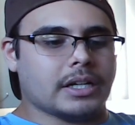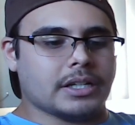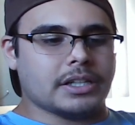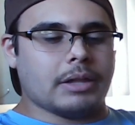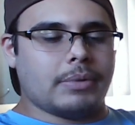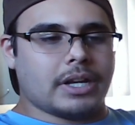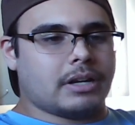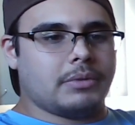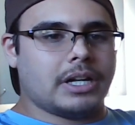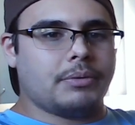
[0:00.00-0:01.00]
they've been
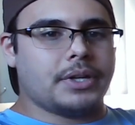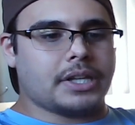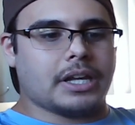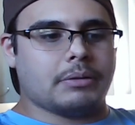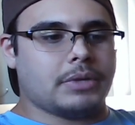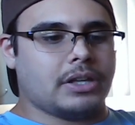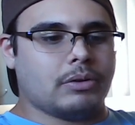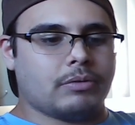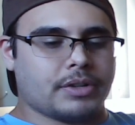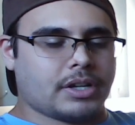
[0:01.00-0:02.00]
coming out with anime
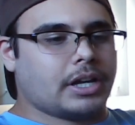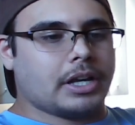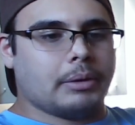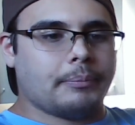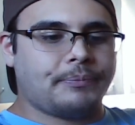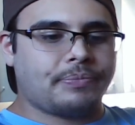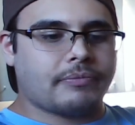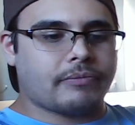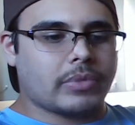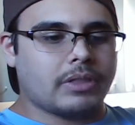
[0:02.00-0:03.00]
over time,
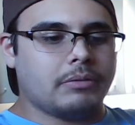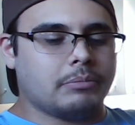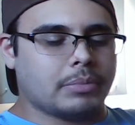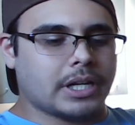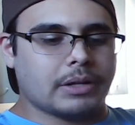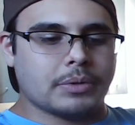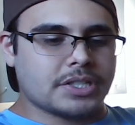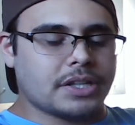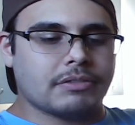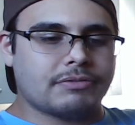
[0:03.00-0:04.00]
but it was
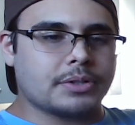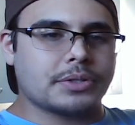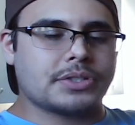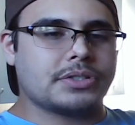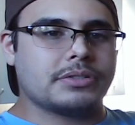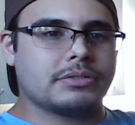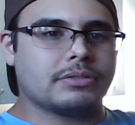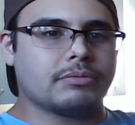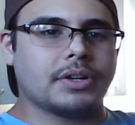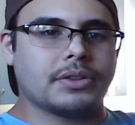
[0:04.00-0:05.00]
in the first
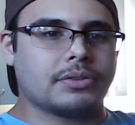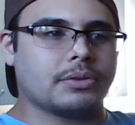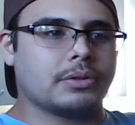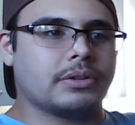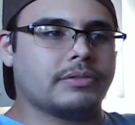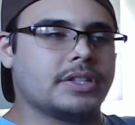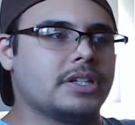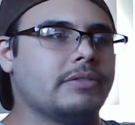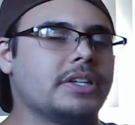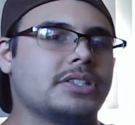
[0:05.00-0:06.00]
run through of the
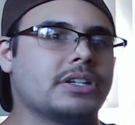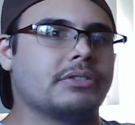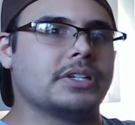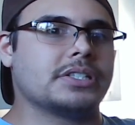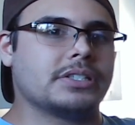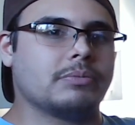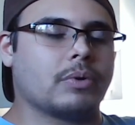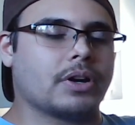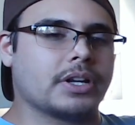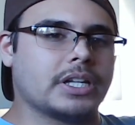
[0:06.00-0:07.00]
TV series
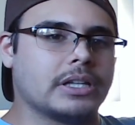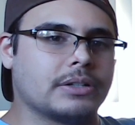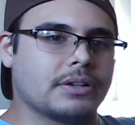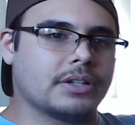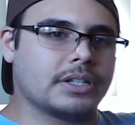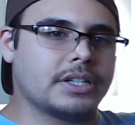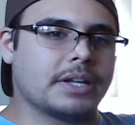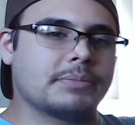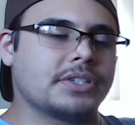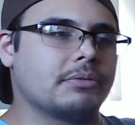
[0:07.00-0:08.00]
where he learned the
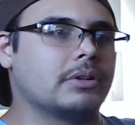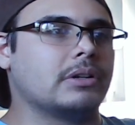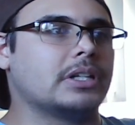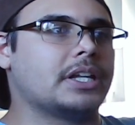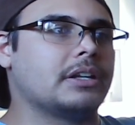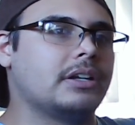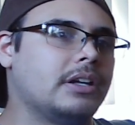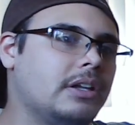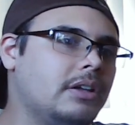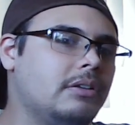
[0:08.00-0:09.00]
Dempsey roll, and
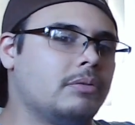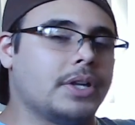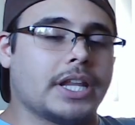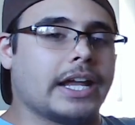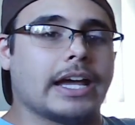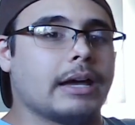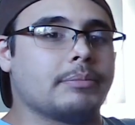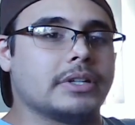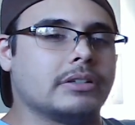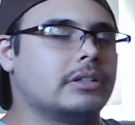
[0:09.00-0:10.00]
when that
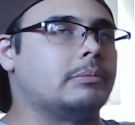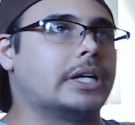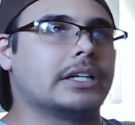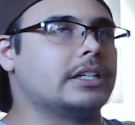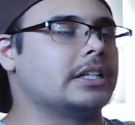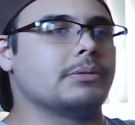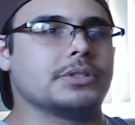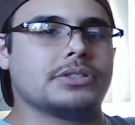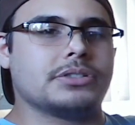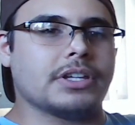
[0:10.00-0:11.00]
happened, oh my god,
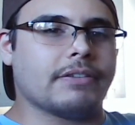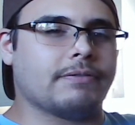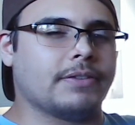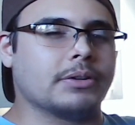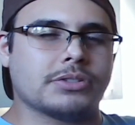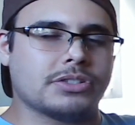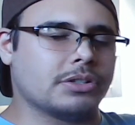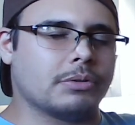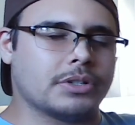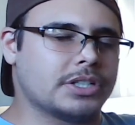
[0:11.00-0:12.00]
it felt
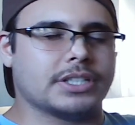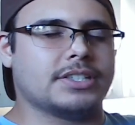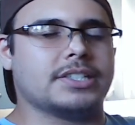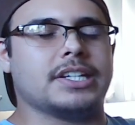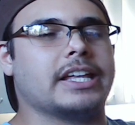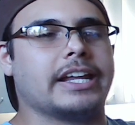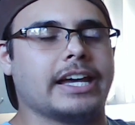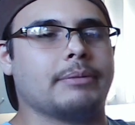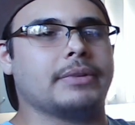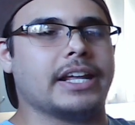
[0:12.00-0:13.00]
so good to see
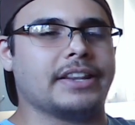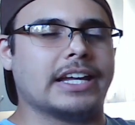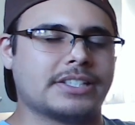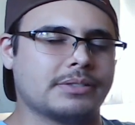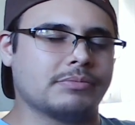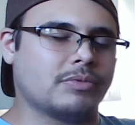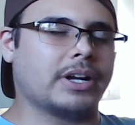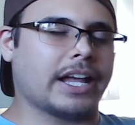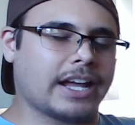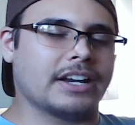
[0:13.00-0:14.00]
happen. And that's what
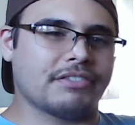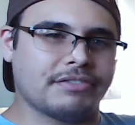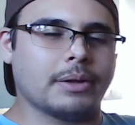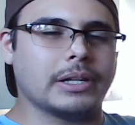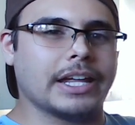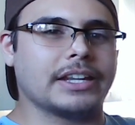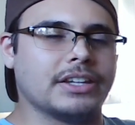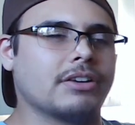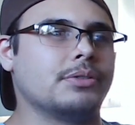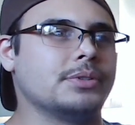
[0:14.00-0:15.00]
it kind of felt like
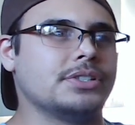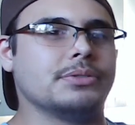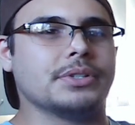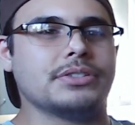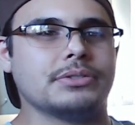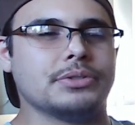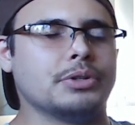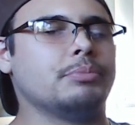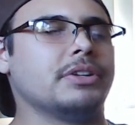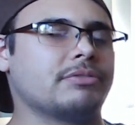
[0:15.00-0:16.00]
Knuckle was doing to
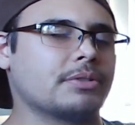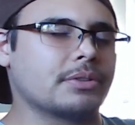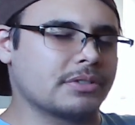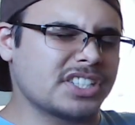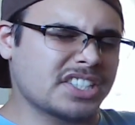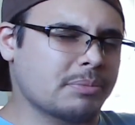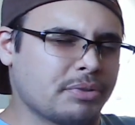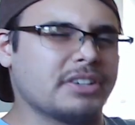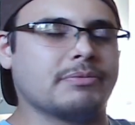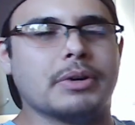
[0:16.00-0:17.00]
YOUPI for just a
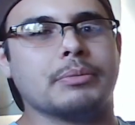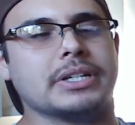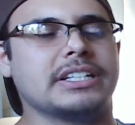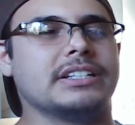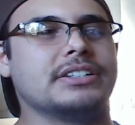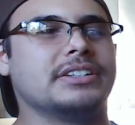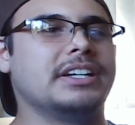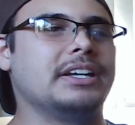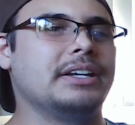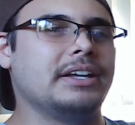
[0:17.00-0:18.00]
brief moment, you know?
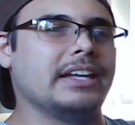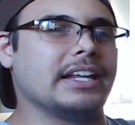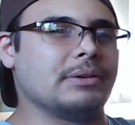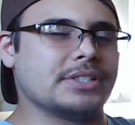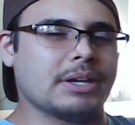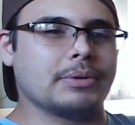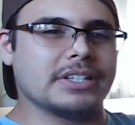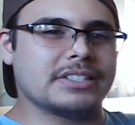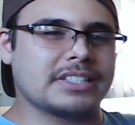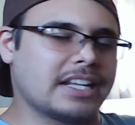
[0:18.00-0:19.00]
And he was able to
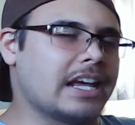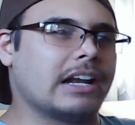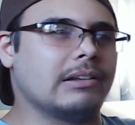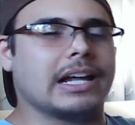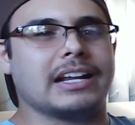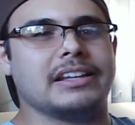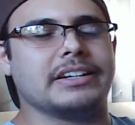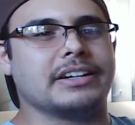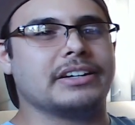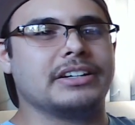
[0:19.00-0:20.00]
skedaddle out of
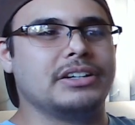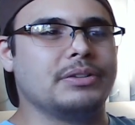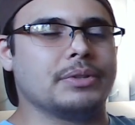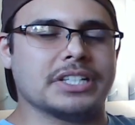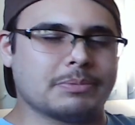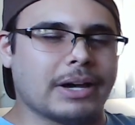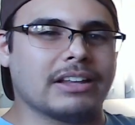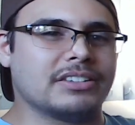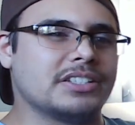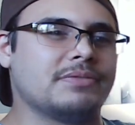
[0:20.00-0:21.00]
there with a smile
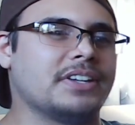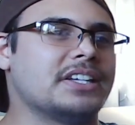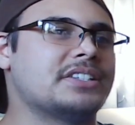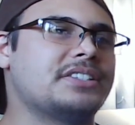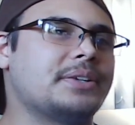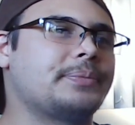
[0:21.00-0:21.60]
on his face.